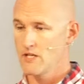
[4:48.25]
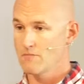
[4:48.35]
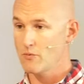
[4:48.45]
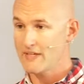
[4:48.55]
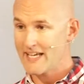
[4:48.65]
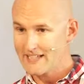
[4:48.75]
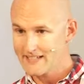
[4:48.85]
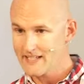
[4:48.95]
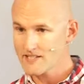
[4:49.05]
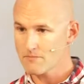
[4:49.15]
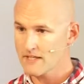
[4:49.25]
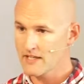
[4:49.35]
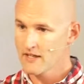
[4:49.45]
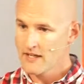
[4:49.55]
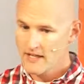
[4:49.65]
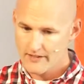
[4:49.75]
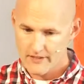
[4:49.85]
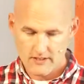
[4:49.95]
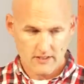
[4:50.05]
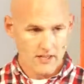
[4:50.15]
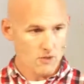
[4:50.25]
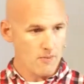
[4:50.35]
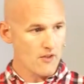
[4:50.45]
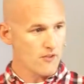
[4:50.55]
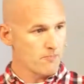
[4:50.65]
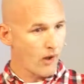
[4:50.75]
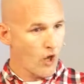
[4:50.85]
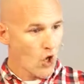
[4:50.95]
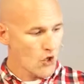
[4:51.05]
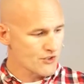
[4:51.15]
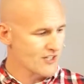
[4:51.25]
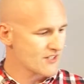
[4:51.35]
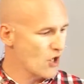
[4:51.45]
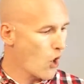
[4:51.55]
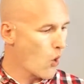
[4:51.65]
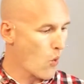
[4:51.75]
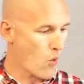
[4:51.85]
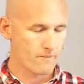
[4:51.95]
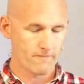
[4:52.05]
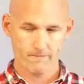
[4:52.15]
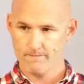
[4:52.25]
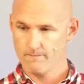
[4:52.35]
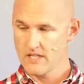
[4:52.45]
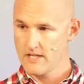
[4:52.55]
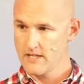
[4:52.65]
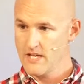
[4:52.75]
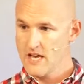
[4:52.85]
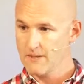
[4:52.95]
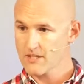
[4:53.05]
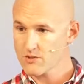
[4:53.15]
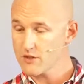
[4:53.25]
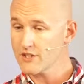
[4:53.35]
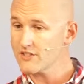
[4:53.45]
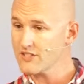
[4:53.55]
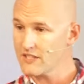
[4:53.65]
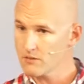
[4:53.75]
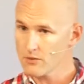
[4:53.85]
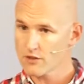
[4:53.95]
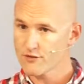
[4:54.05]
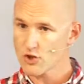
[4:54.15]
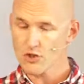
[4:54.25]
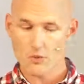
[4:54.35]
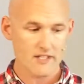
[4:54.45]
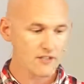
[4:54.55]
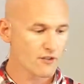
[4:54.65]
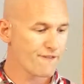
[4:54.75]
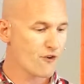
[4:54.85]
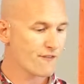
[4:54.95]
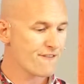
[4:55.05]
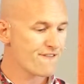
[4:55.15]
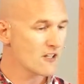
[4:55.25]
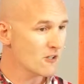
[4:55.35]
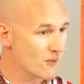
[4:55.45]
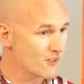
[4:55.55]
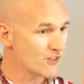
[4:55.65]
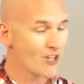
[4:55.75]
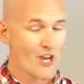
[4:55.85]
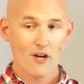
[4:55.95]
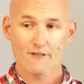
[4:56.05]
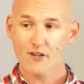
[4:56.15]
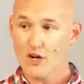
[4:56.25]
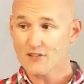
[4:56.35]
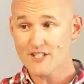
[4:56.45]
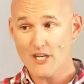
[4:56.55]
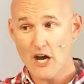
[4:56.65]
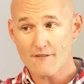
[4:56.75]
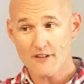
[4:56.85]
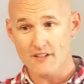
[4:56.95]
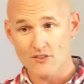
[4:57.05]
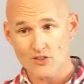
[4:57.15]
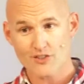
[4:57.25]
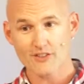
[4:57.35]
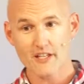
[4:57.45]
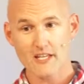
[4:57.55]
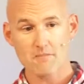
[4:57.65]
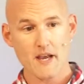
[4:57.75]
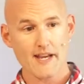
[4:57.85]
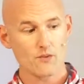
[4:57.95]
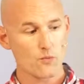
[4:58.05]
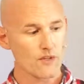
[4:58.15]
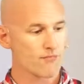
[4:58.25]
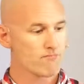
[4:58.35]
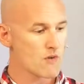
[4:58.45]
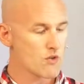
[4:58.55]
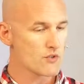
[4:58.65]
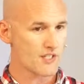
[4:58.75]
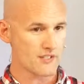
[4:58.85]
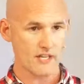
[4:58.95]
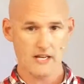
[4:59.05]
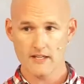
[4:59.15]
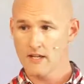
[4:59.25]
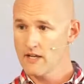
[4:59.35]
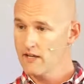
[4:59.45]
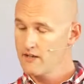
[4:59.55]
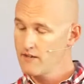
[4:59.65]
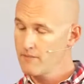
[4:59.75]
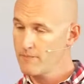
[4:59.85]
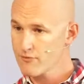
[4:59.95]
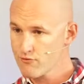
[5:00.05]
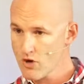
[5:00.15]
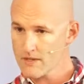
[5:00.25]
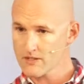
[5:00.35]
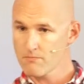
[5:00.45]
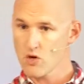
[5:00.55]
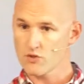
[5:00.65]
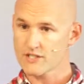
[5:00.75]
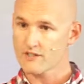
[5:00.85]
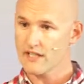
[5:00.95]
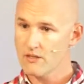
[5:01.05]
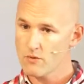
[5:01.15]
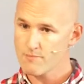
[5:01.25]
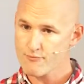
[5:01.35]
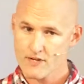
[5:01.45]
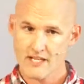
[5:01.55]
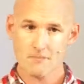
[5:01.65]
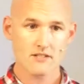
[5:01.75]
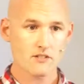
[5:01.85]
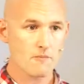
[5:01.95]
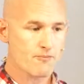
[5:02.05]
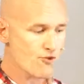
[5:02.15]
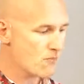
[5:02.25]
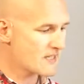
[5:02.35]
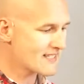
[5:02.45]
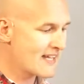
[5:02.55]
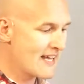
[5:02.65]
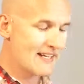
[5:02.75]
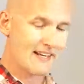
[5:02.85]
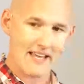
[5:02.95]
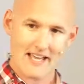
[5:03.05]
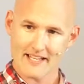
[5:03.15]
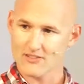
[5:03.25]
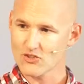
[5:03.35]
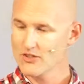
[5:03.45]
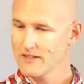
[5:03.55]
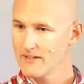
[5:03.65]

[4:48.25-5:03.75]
But we can say something at this stage about the plot as a whole. Because what you can see in the book of Joshua is the fulfillment of God's covenant that he made with Moses. He promised Moses that he would bring him into the promised land.